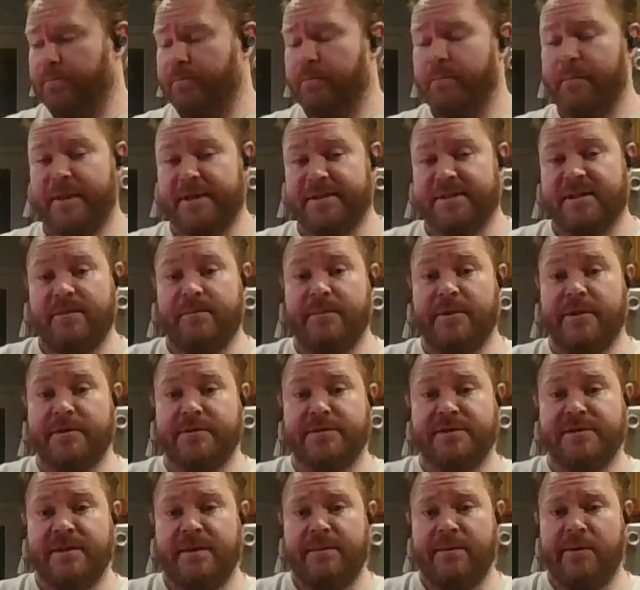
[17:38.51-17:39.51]
But it's going to be
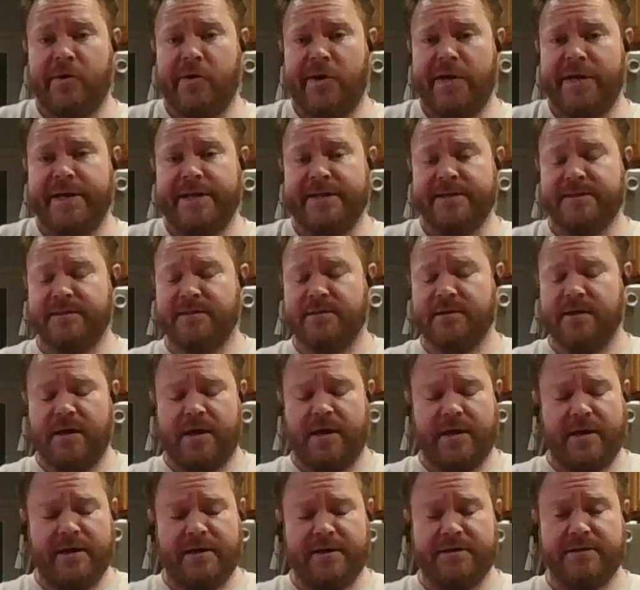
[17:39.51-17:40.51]
those same ingredients:
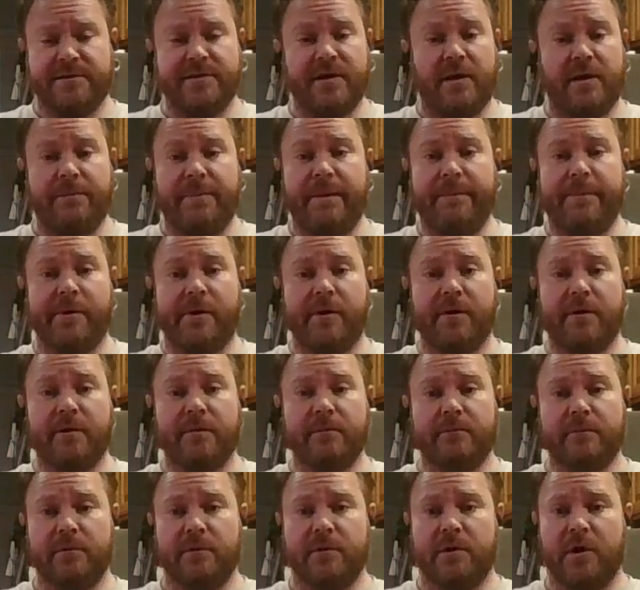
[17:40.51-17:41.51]
salt, pepper,
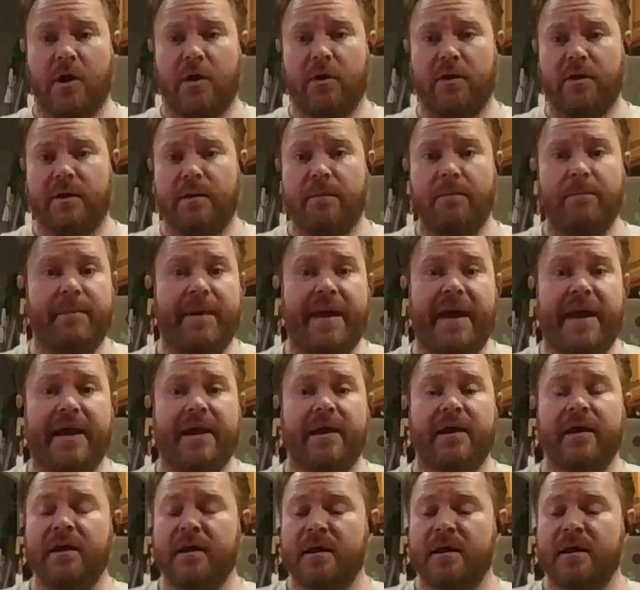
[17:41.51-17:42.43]
garlic, bay.